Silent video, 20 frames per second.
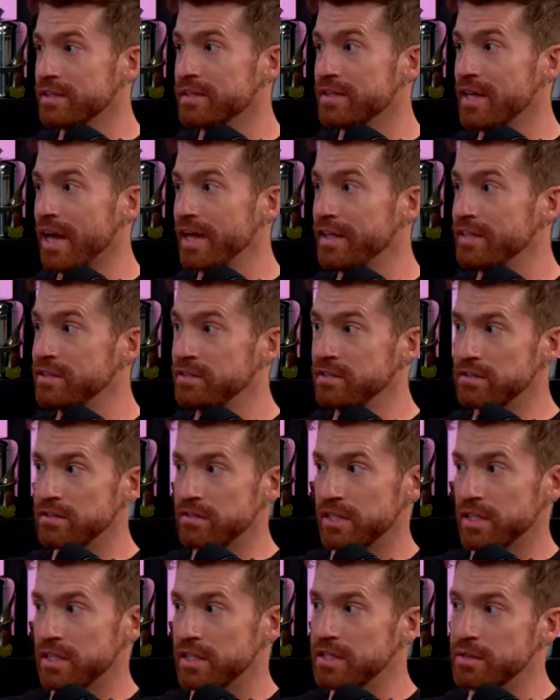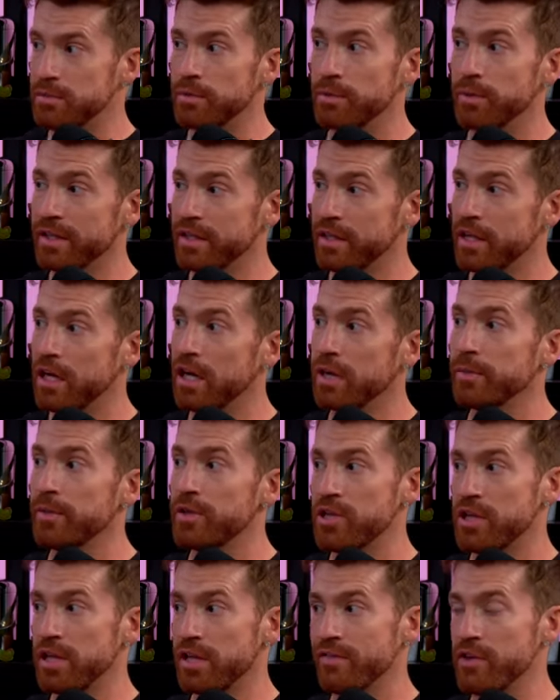Sai didn't seem to want the hug, but
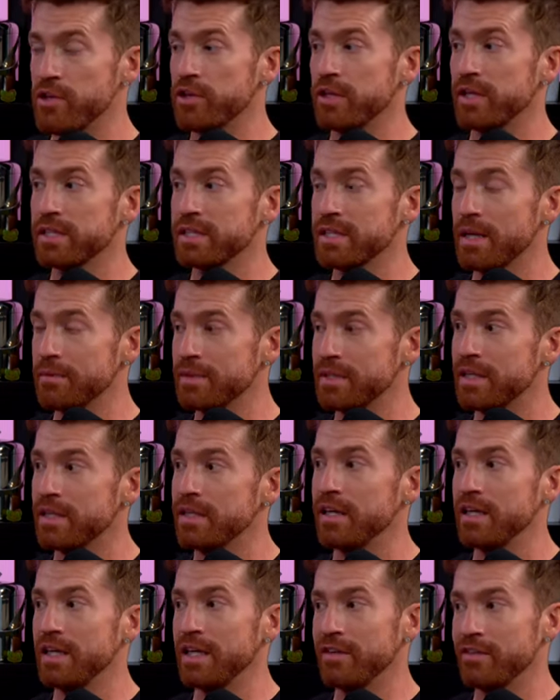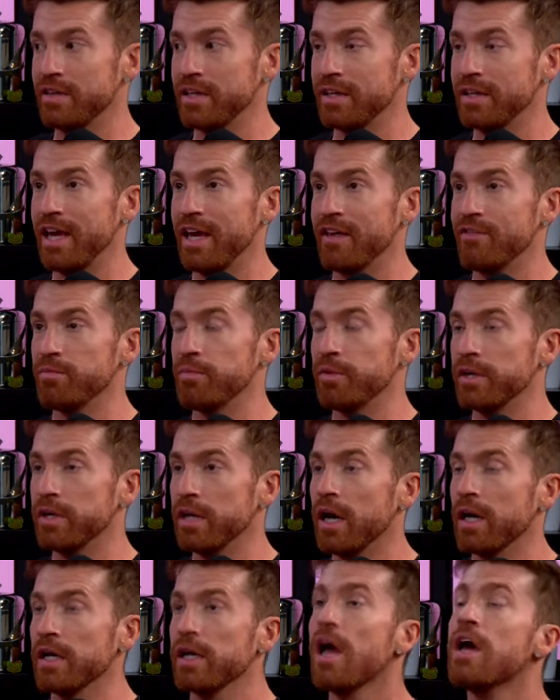she eventually accepted it and then even gave Brynn a
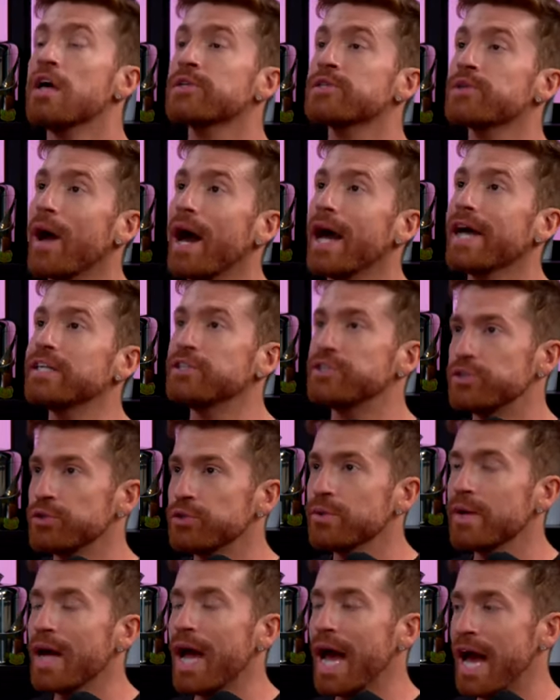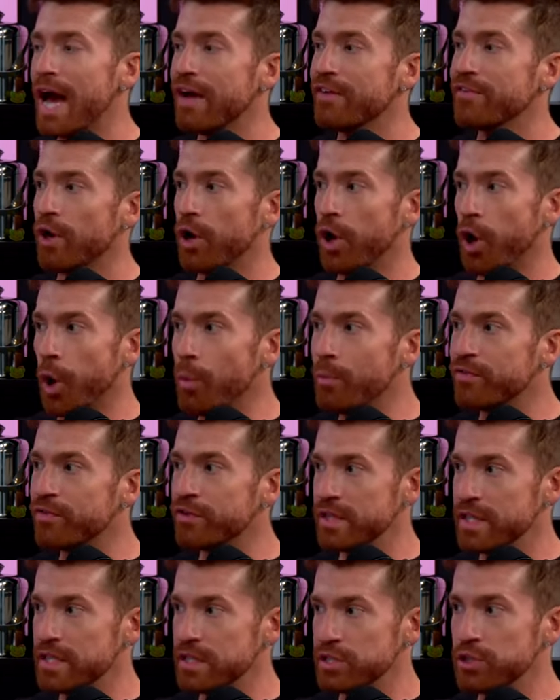hug. So I do have hope for these